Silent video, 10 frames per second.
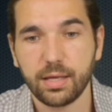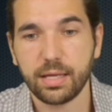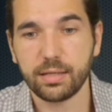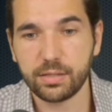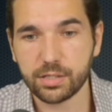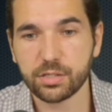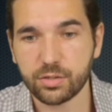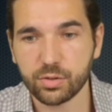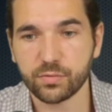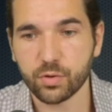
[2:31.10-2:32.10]
In addition
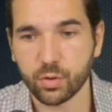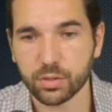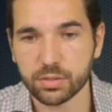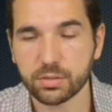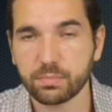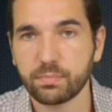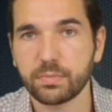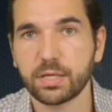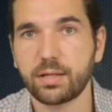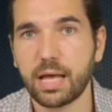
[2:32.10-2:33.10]
to, of course,
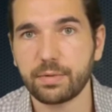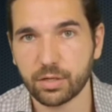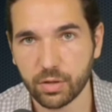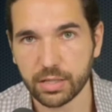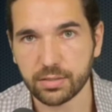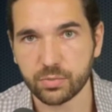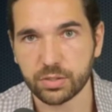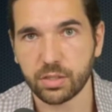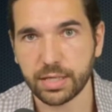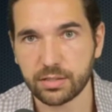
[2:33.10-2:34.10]
the climate crisis,
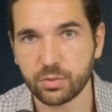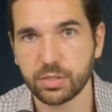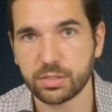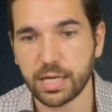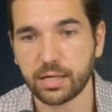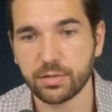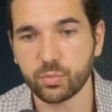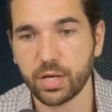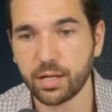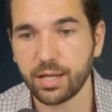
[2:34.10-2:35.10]
which I'll get to in a second as
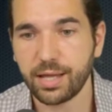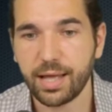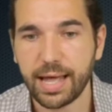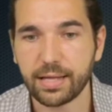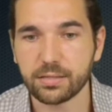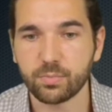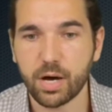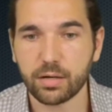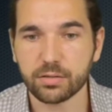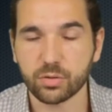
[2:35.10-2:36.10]
well, as
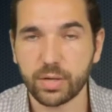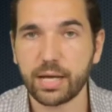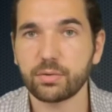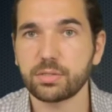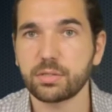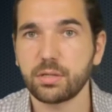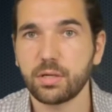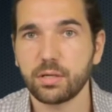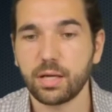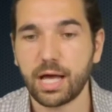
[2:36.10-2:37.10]
models around
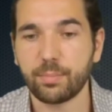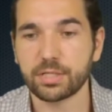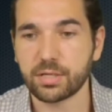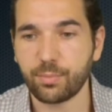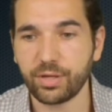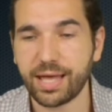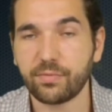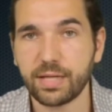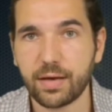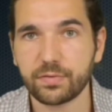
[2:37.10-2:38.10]
how much time we have
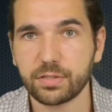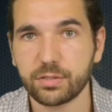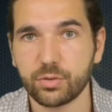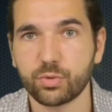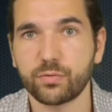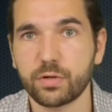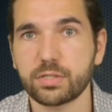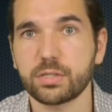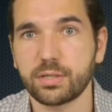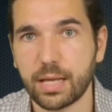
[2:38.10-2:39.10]
left to reverse
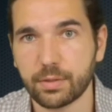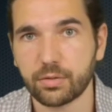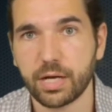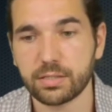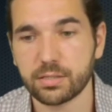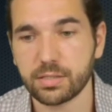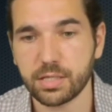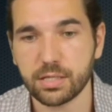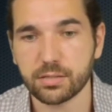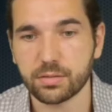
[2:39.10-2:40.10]
the climate crisis
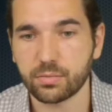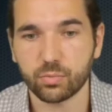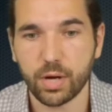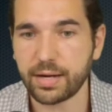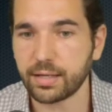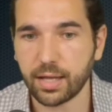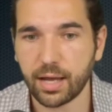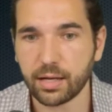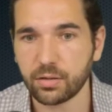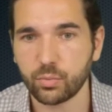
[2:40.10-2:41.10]
is right in
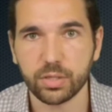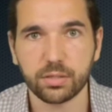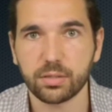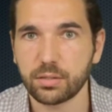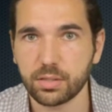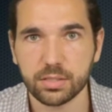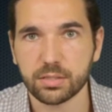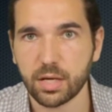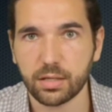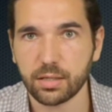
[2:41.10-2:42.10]
line with this
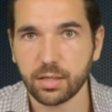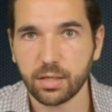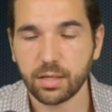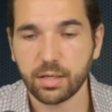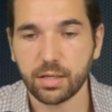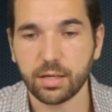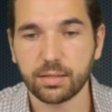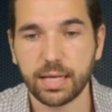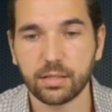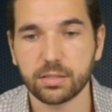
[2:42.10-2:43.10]
study
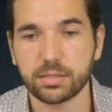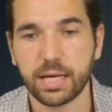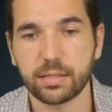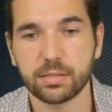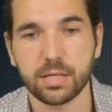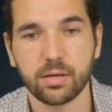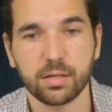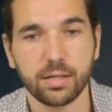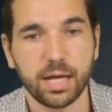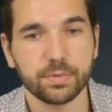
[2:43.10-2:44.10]
that looks at societal
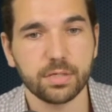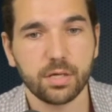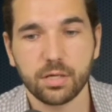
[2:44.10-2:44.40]
collapse.